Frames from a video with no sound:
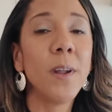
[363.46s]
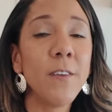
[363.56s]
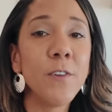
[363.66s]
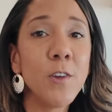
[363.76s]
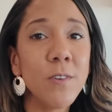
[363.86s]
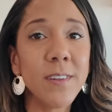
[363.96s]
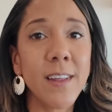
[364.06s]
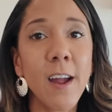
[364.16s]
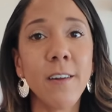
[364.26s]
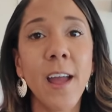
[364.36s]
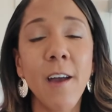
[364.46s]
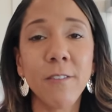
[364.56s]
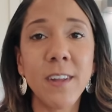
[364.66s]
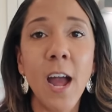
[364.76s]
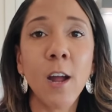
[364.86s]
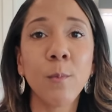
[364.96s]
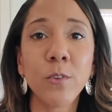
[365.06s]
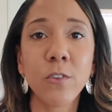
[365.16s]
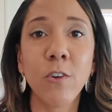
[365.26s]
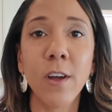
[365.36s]
if you desire to have stackables
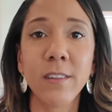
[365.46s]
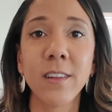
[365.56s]
across the